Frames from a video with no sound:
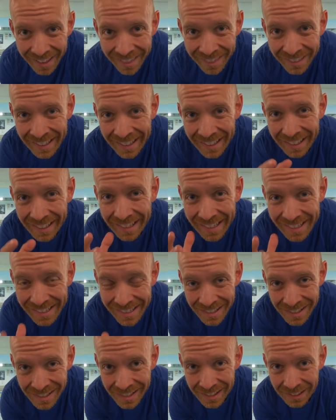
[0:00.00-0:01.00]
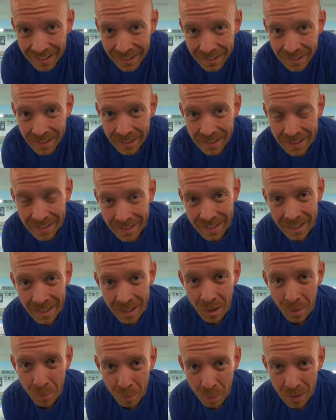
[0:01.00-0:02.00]
and the instinct is to
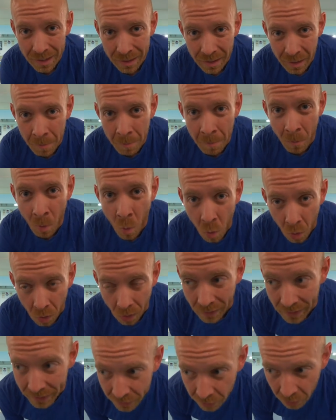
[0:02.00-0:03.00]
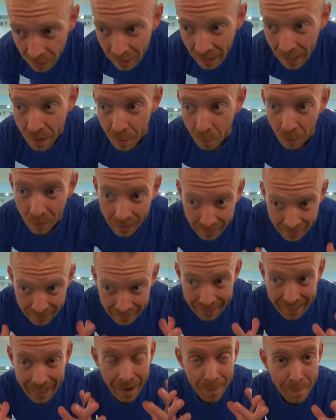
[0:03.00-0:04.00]
end up breathing more. Like, okay, when I
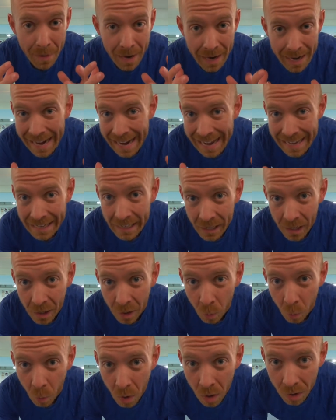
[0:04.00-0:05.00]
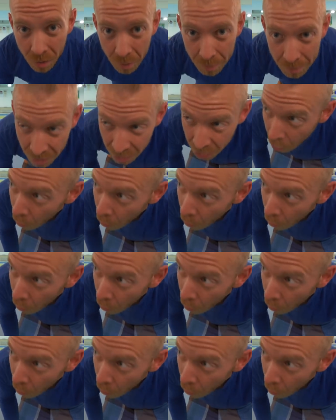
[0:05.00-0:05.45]
get my head out of the water, I'm gonna